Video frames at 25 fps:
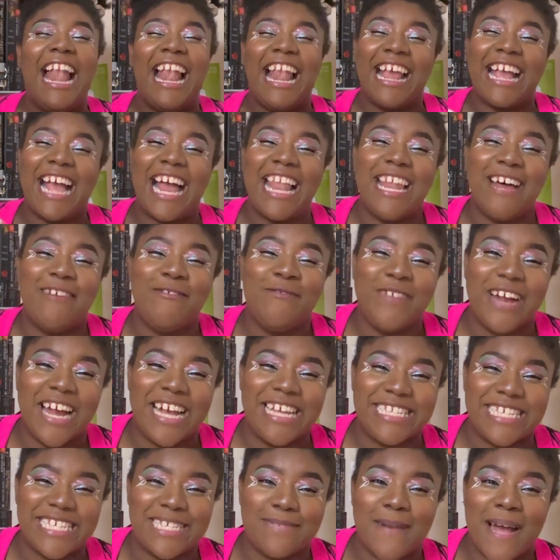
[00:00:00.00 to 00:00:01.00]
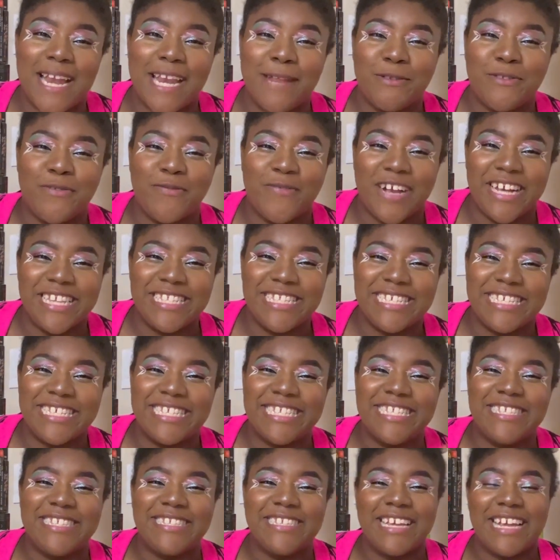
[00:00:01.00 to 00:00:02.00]
I love Francis. My name's
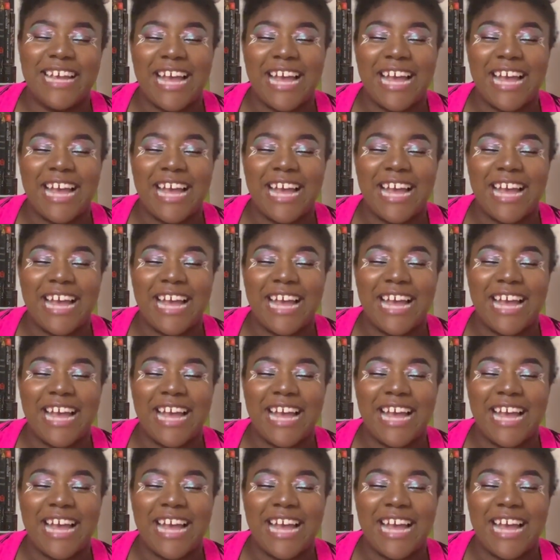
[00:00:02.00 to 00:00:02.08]
Francis.